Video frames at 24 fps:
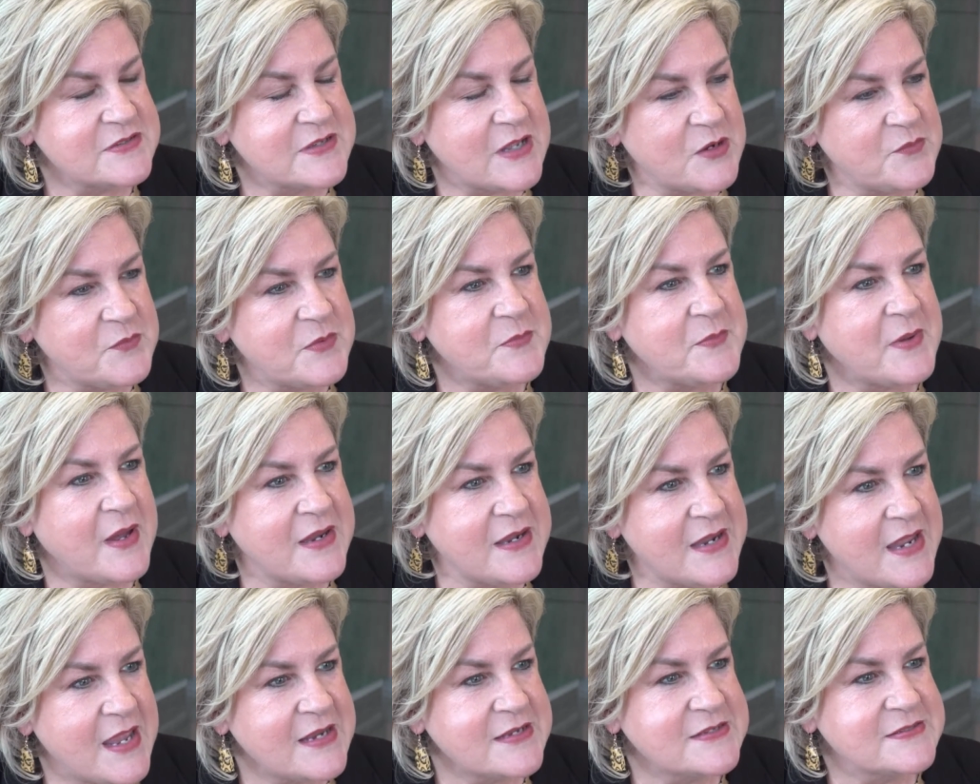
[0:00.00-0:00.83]
That'll be my
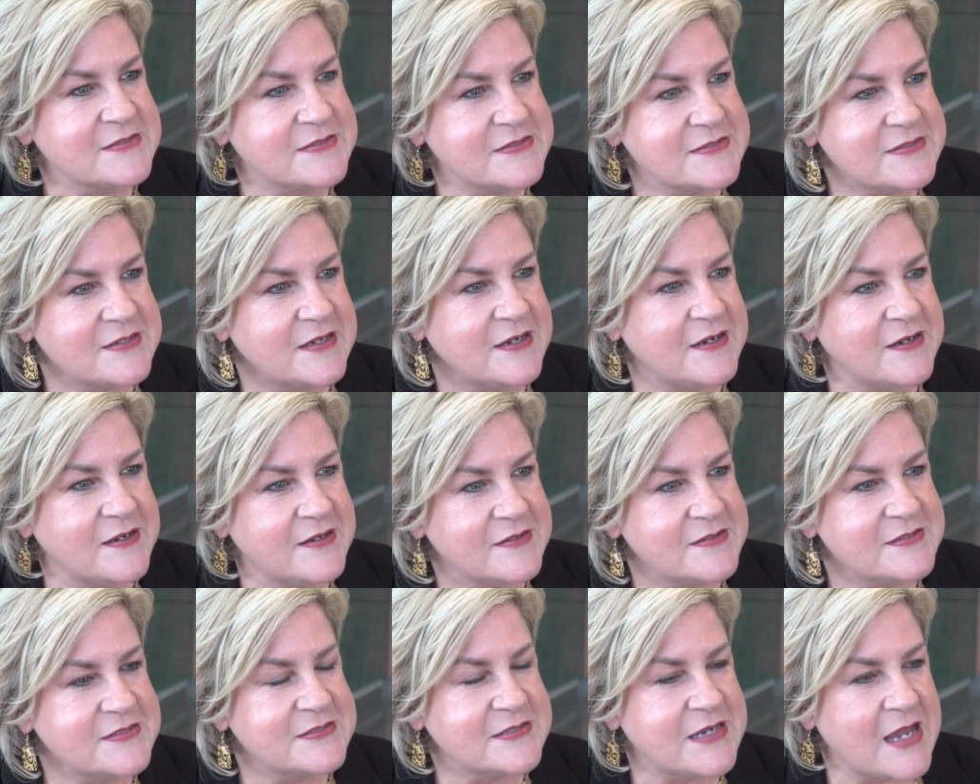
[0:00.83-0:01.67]
next
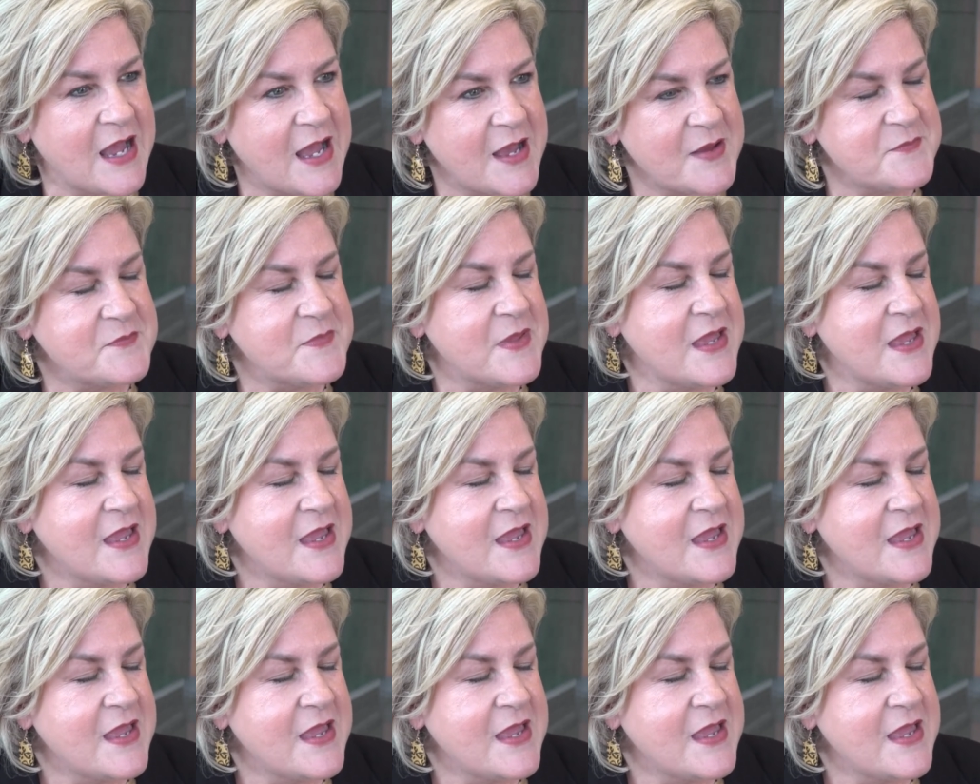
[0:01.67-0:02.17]
uh, stop.